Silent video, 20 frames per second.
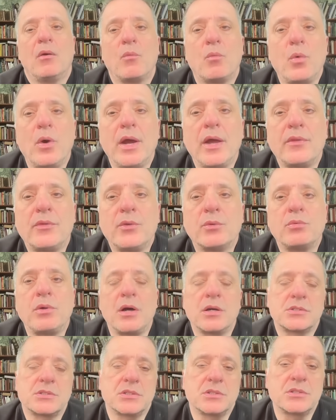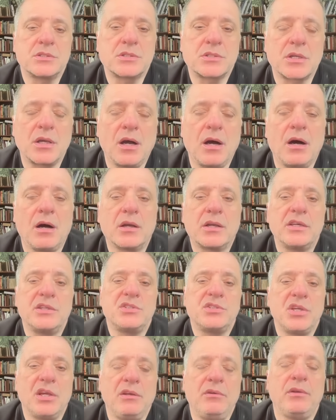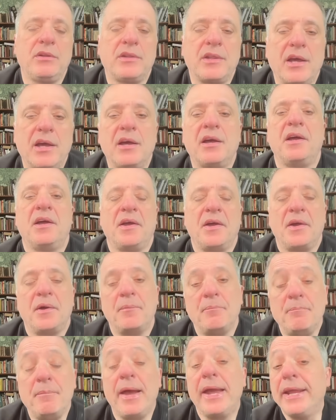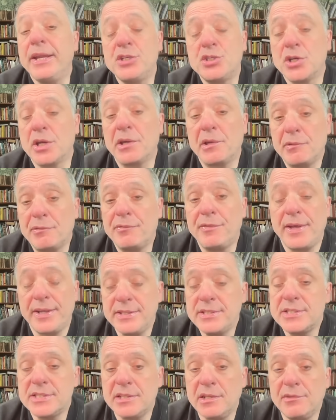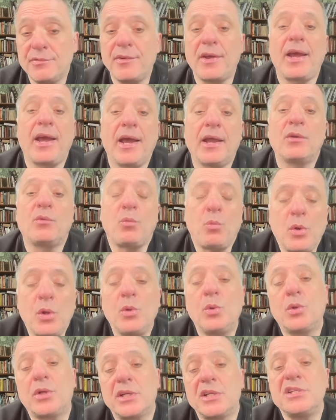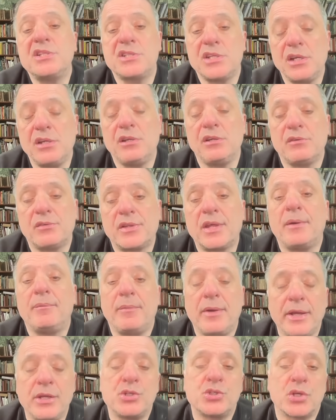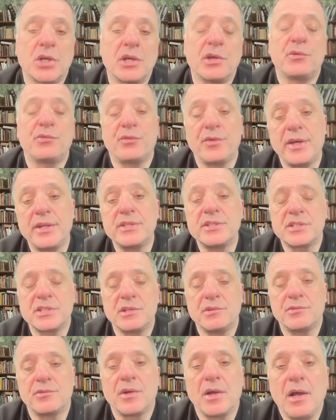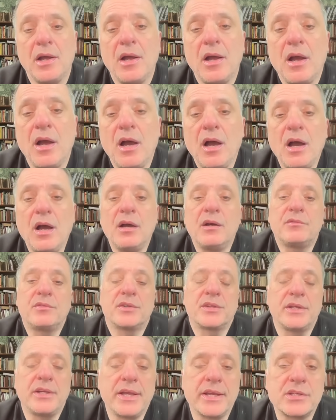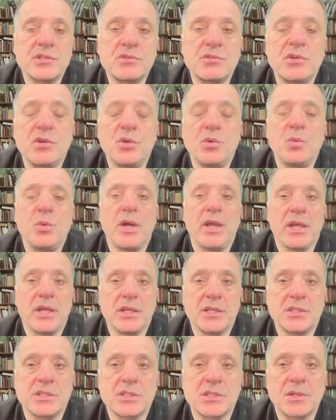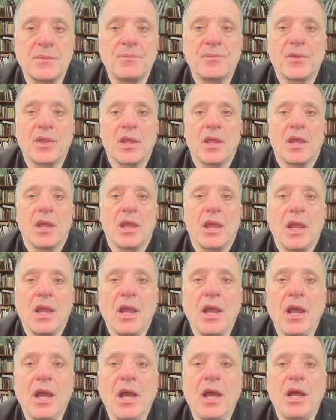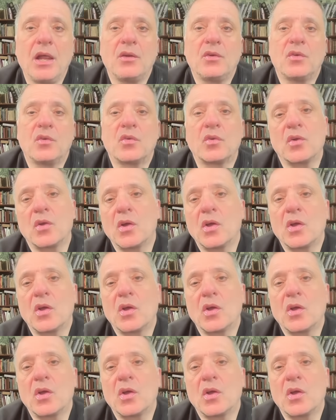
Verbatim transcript: where the Russians are continuing their major offensive and will continue their major offensive over the next few weeks. And